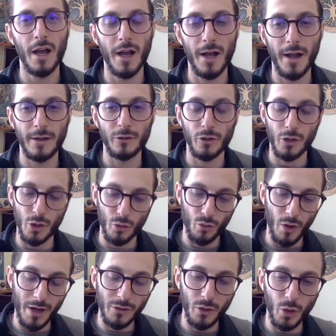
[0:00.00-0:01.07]
And so you
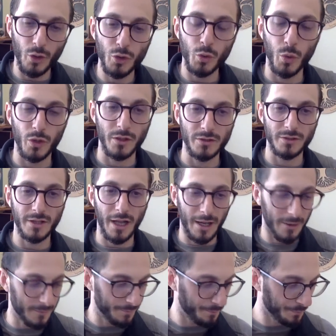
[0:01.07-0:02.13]
write those words
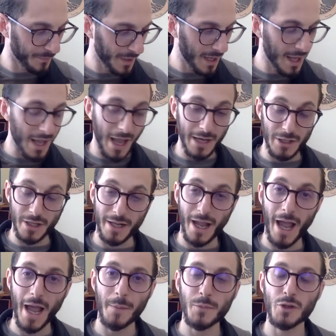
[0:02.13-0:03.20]
down, and you
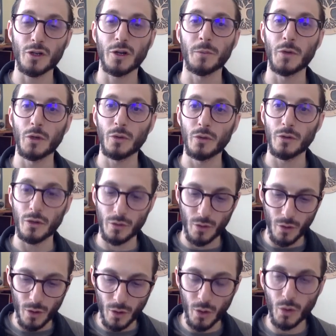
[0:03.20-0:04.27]
capture them,
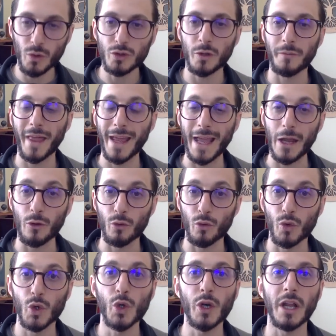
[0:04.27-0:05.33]
you hold them, they get
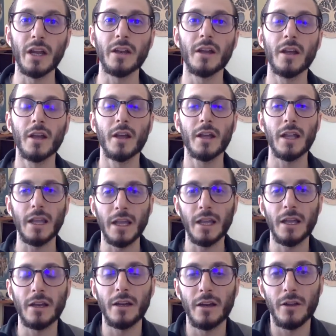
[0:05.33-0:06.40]
rooted
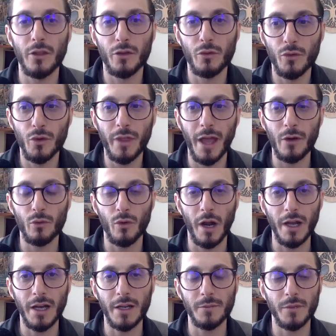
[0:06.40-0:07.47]
in through that
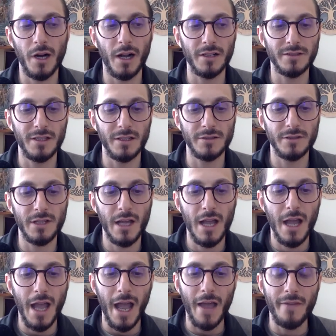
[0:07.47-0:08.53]
writing process.
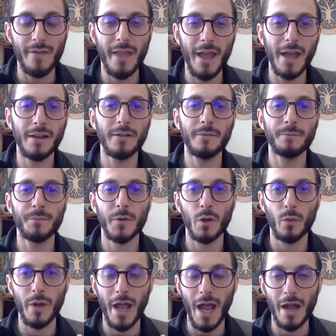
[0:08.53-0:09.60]
And then
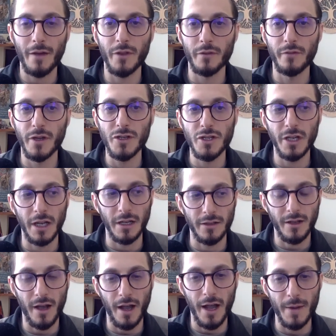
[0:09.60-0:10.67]
we have the
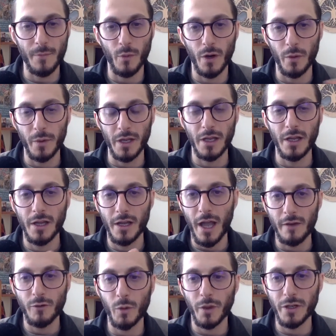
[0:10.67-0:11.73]
visioning time, where
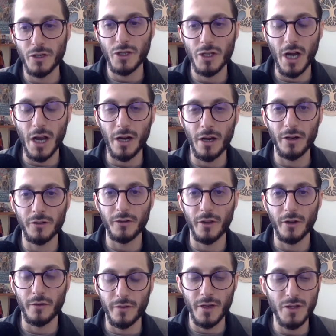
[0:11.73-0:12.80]
everyone shares
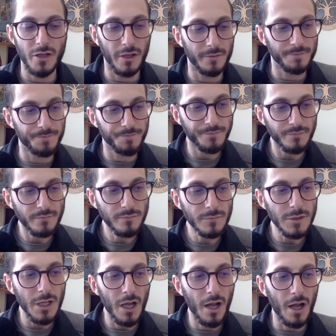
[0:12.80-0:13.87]
their vision,
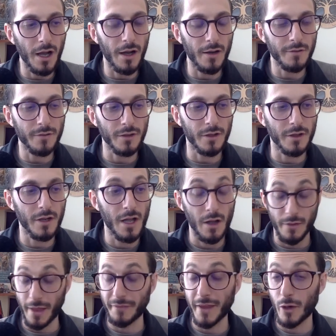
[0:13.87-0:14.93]
for
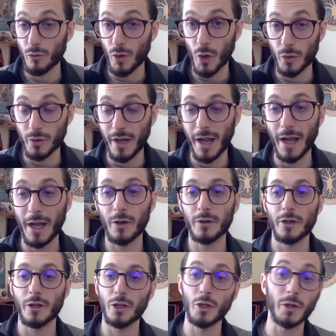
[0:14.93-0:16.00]
that they wrote
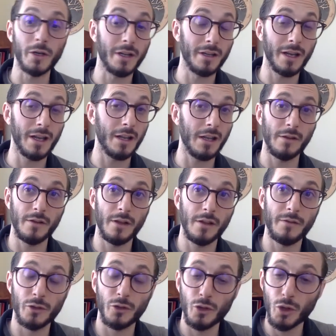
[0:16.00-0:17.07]
down. You can,
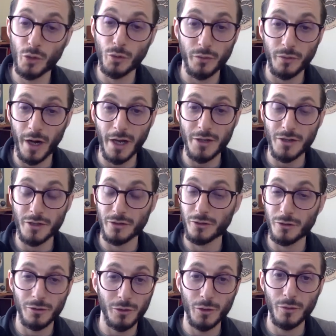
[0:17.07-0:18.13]
if it's too fresh,
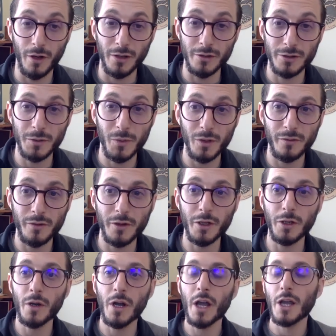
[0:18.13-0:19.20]
it's too vulnerable for
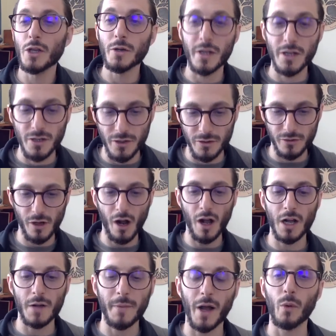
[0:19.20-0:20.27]
you, you can just
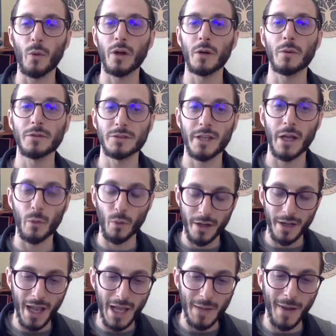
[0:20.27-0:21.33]
talk about what it was like,
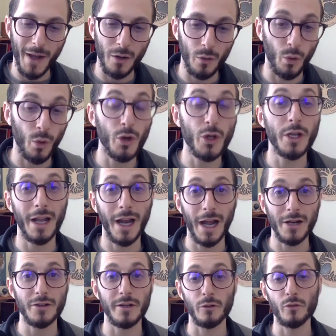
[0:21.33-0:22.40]
what came out, or you can
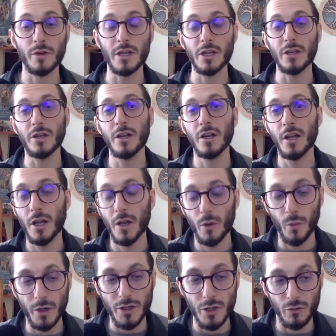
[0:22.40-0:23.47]
actually read
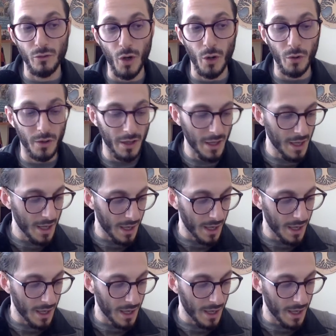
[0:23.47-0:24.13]
what you wrote.